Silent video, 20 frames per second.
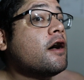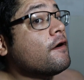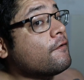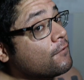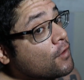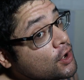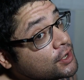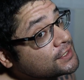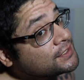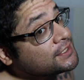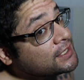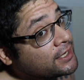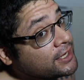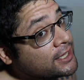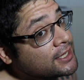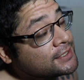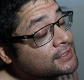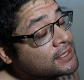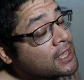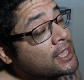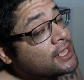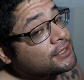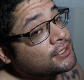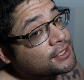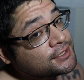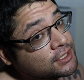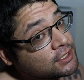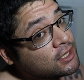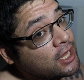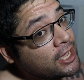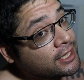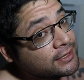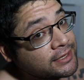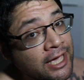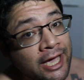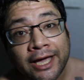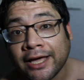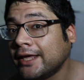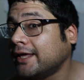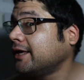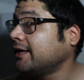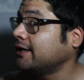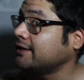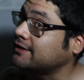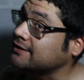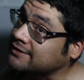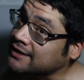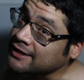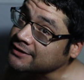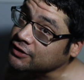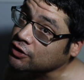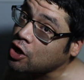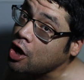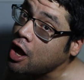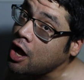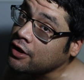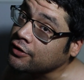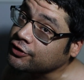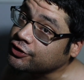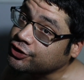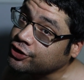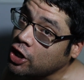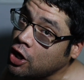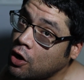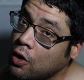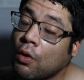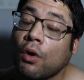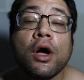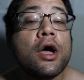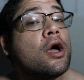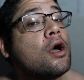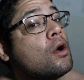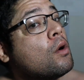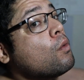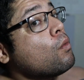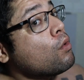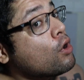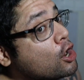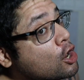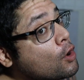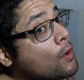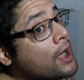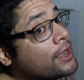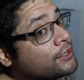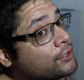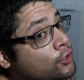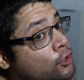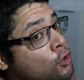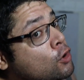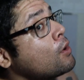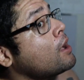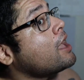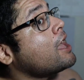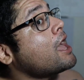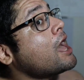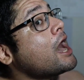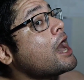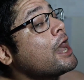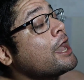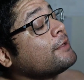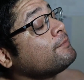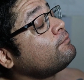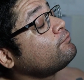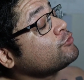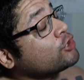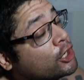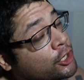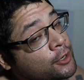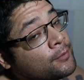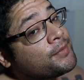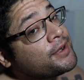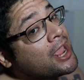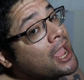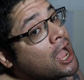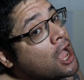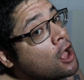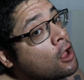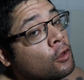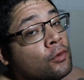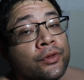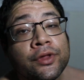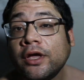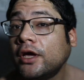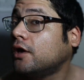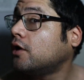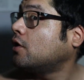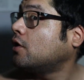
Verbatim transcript: Focus CDS doesn't like that. He decides to call on the show. What do I do? I turn him down.